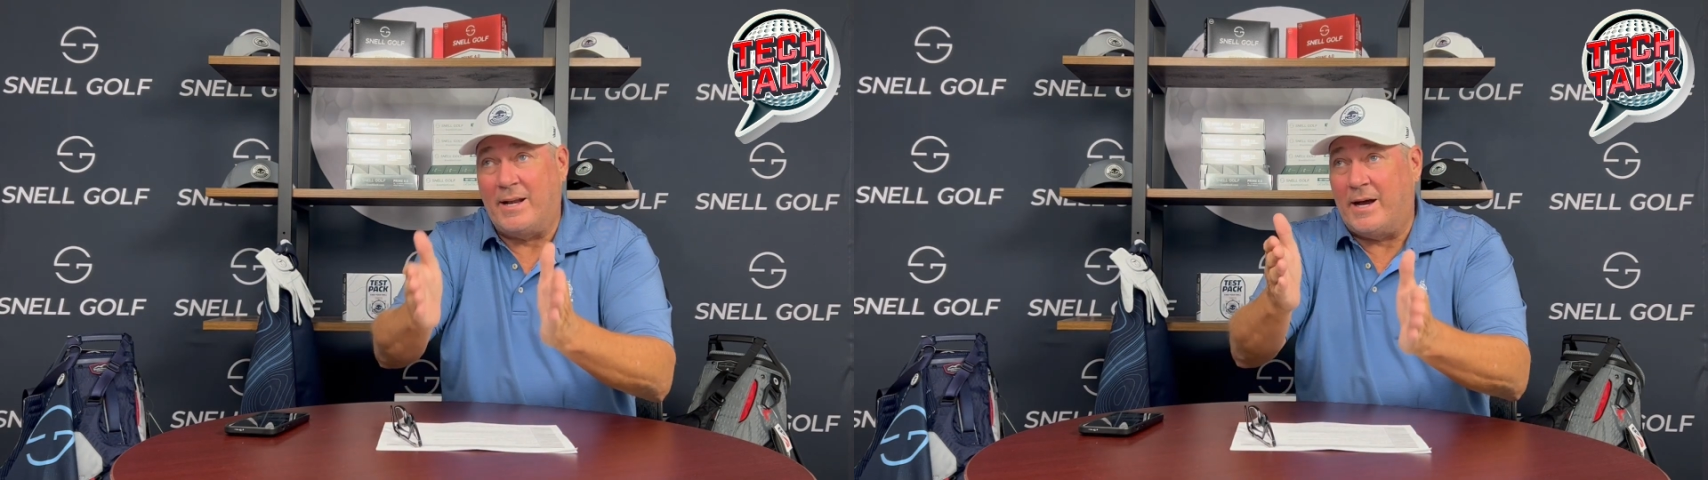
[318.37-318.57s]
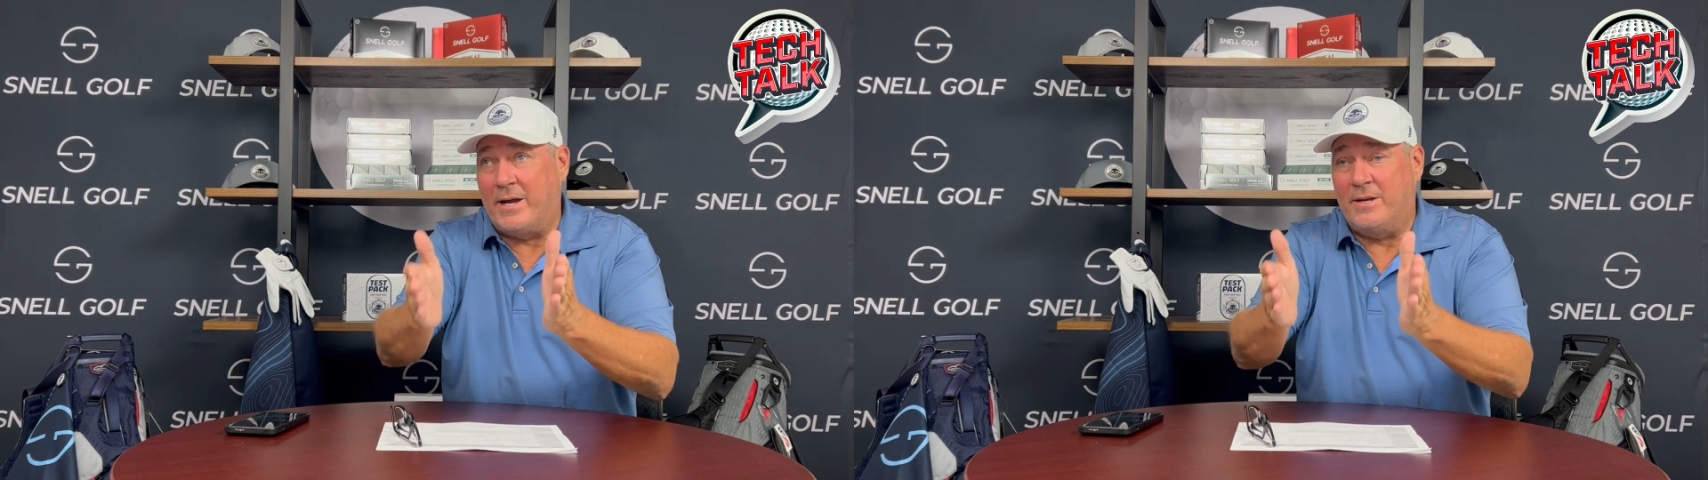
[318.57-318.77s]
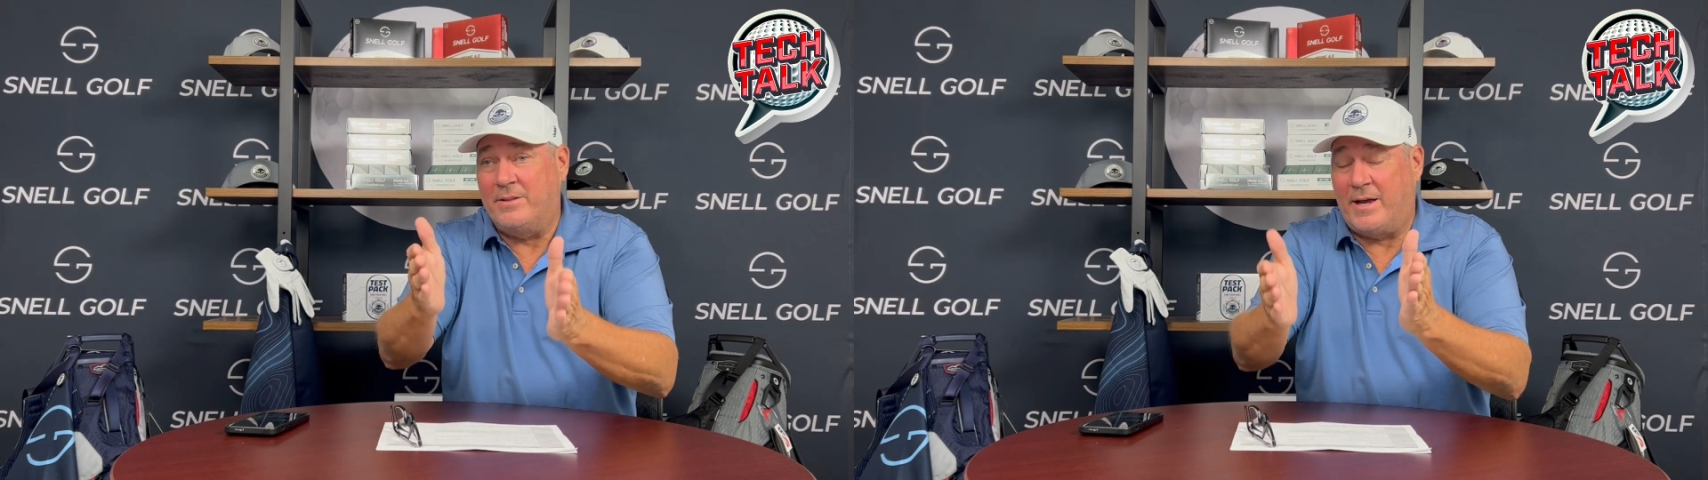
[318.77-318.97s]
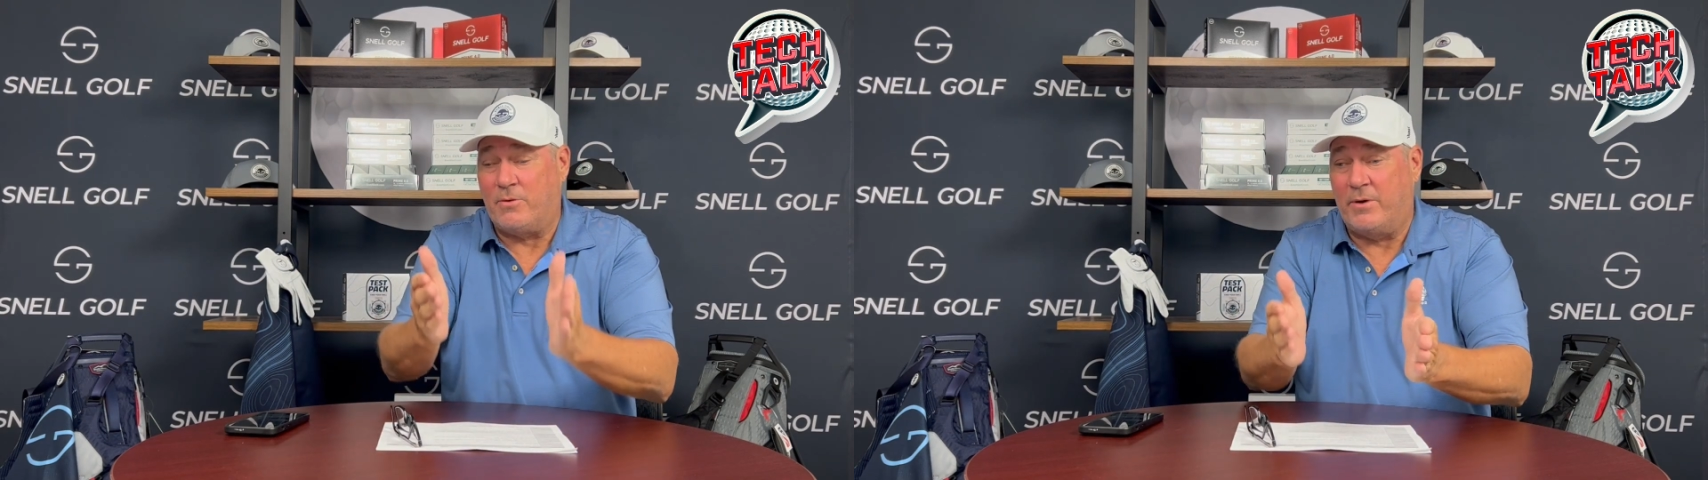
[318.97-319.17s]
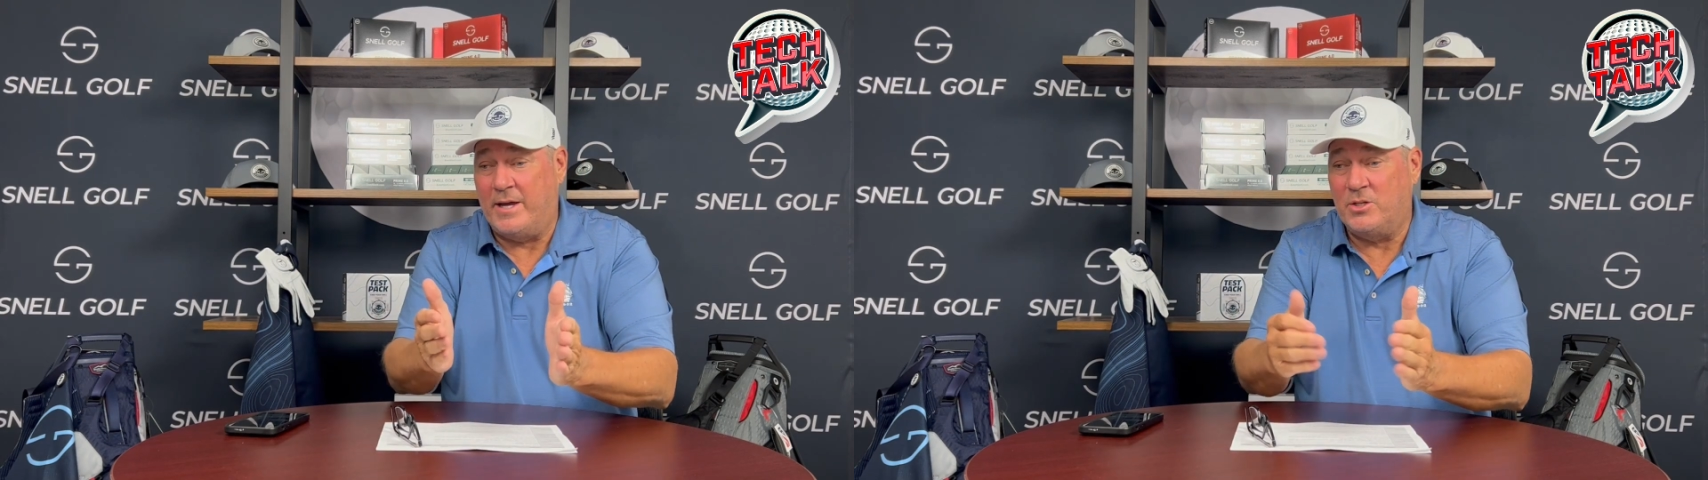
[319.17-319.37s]
iron in that
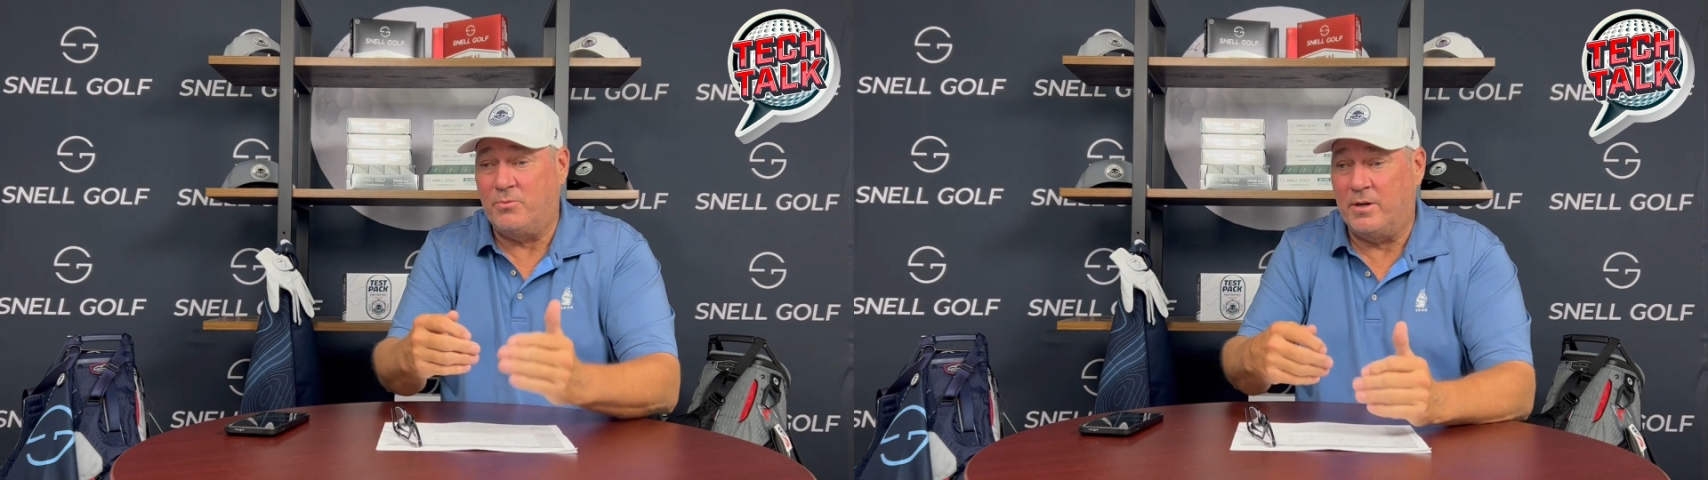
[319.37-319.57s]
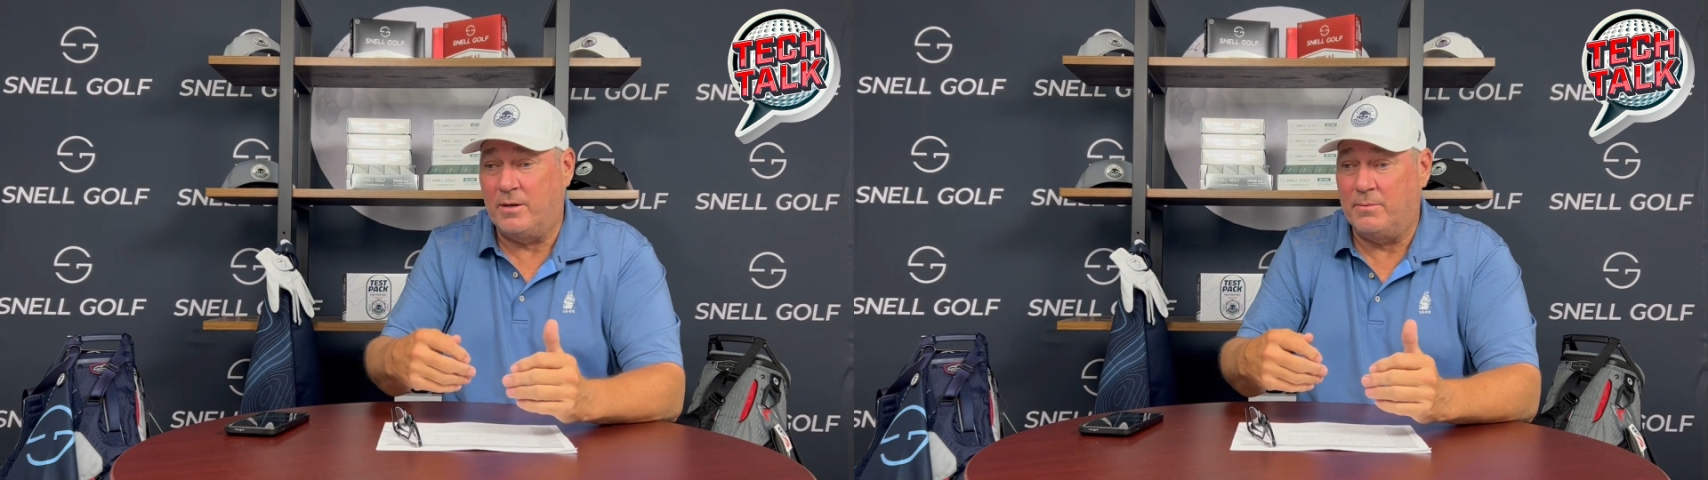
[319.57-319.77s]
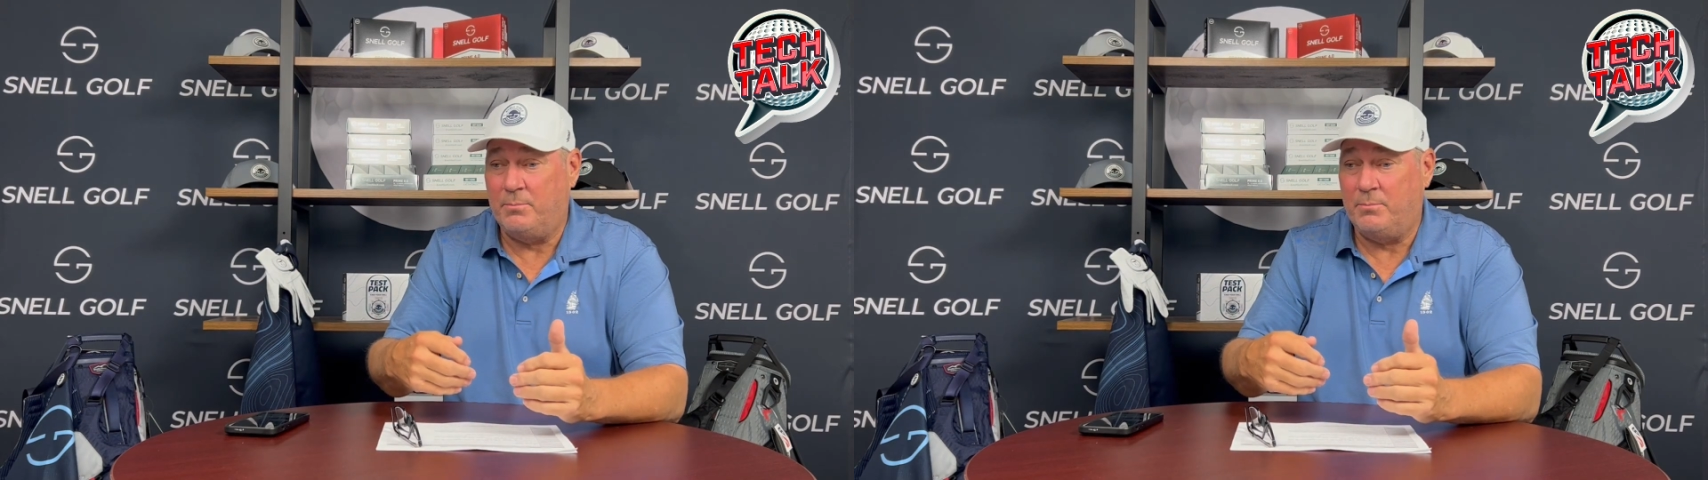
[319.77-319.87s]
range where